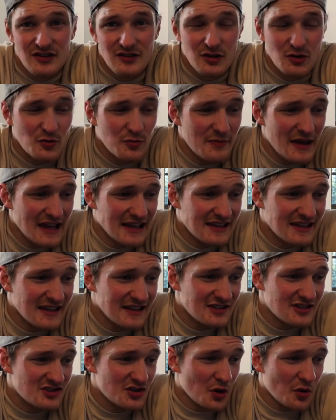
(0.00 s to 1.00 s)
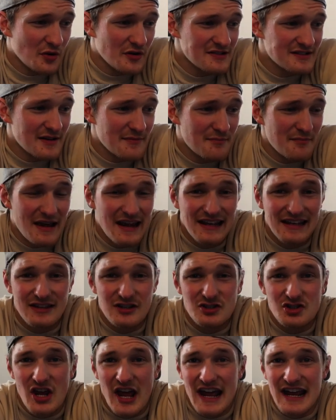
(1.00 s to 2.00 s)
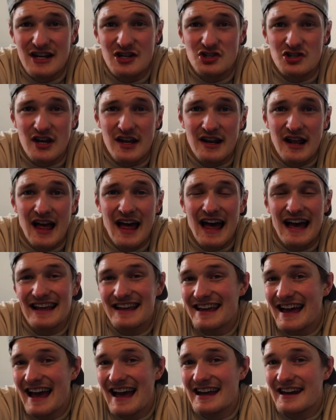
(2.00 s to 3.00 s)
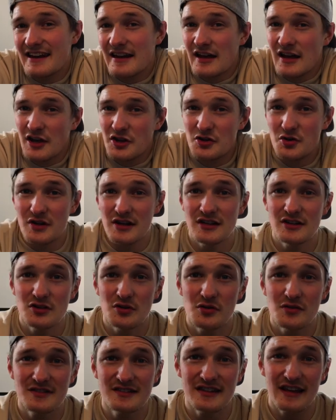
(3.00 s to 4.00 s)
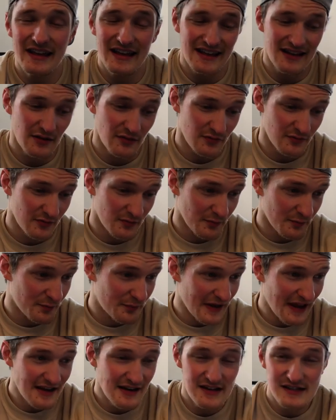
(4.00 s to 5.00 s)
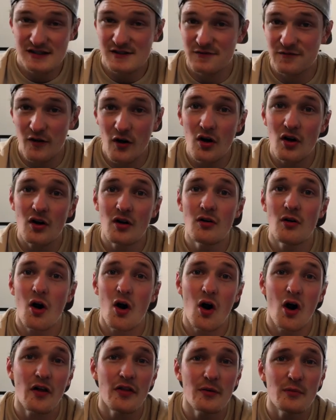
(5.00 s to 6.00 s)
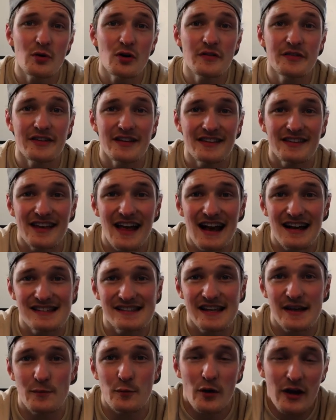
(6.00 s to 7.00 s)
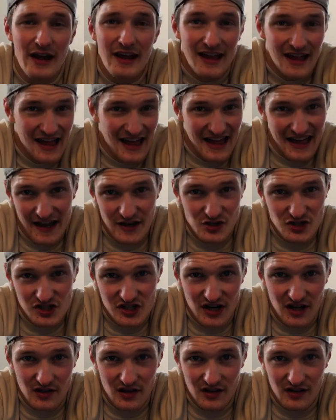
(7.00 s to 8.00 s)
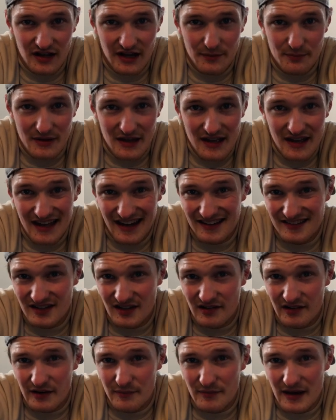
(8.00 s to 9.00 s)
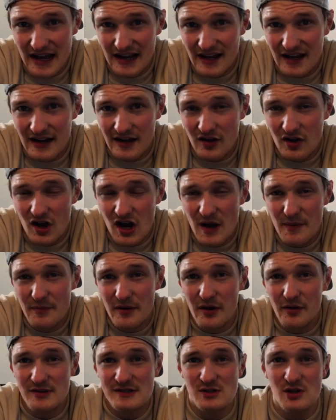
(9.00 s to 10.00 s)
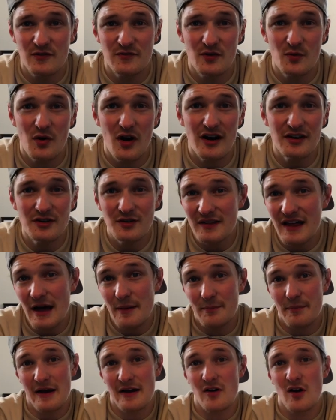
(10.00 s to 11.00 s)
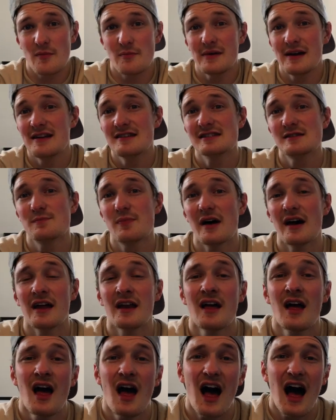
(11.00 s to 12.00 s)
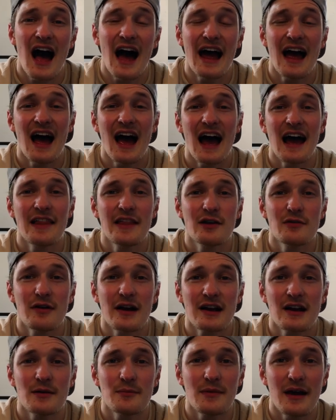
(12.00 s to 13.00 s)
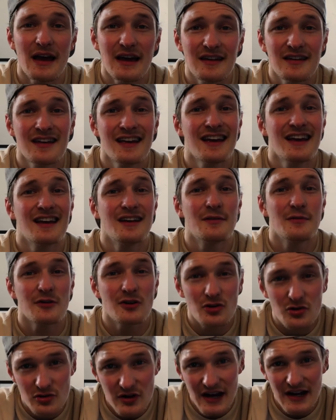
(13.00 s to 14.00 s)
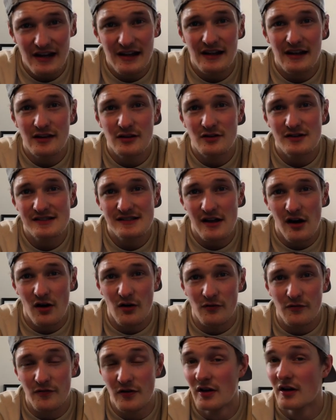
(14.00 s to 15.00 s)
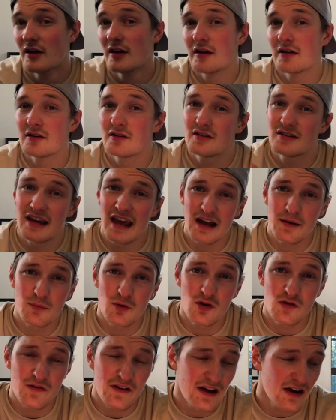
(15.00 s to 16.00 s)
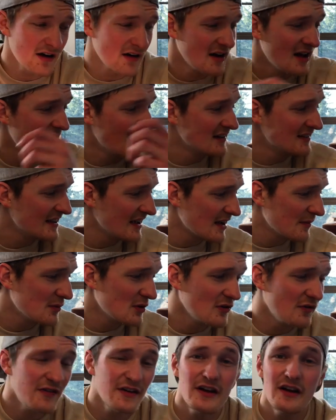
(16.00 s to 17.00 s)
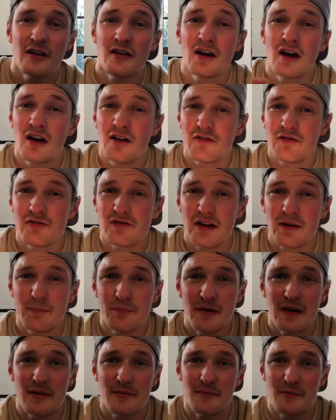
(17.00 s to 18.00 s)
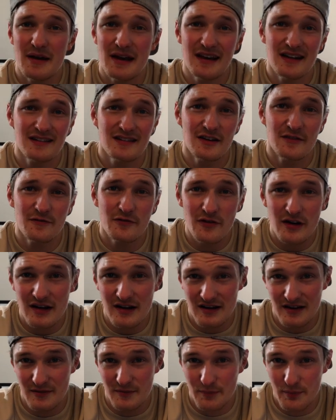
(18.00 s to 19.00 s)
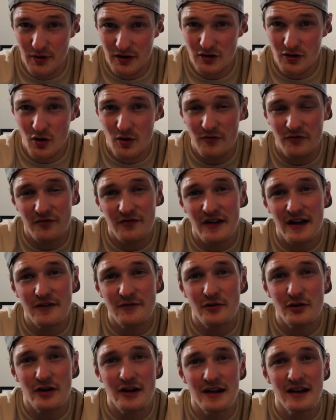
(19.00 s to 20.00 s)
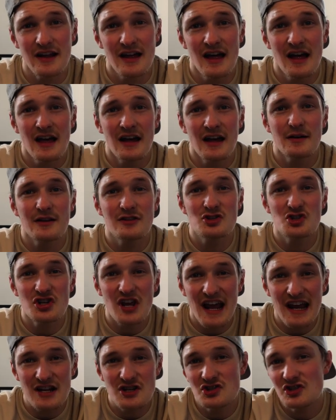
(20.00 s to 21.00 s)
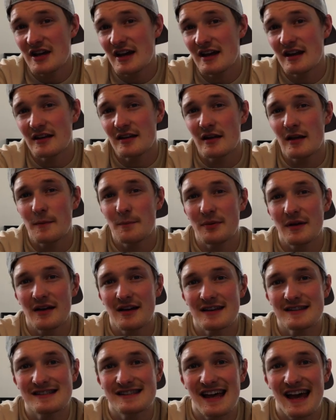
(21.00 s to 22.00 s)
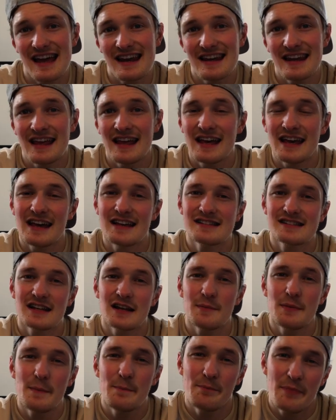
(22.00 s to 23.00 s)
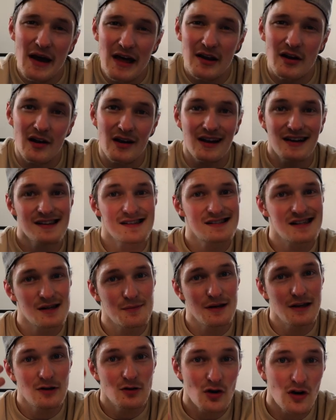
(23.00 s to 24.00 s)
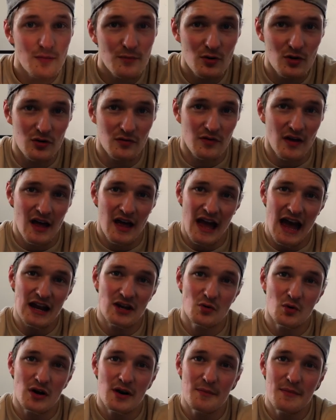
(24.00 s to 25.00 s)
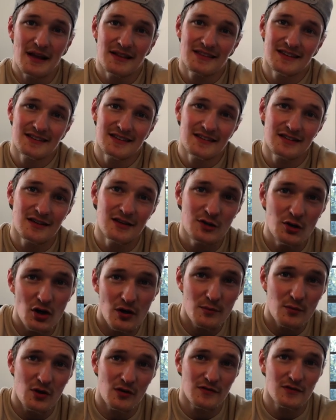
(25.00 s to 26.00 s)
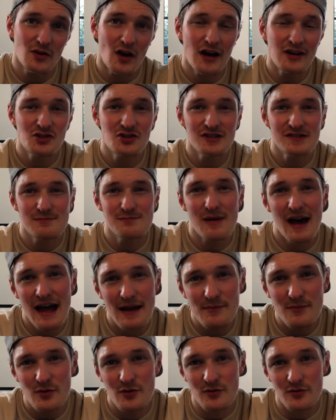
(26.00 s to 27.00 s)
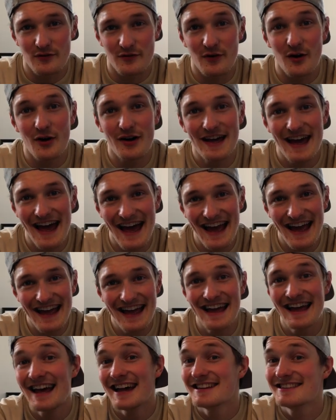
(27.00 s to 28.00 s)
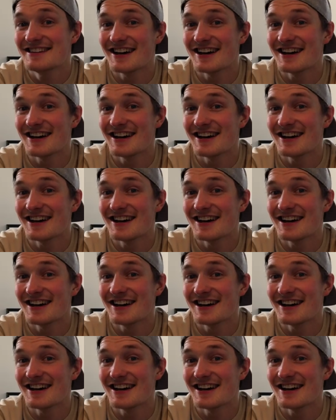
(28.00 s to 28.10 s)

You make it yours and make you change it. Again, you can use it in its full, all the moves the exact same way. It's just gonna look like me and it's gonna look like my kind of combo. So if you wanna do that, by all means, but I highly recommend creating it yourself. Take a move here, take a move here, flip it, make it different, put your own flavor in, change it, because then it's gonna be better, because it's gonna be your move. And you wanna make this into your move, not just my move, okay?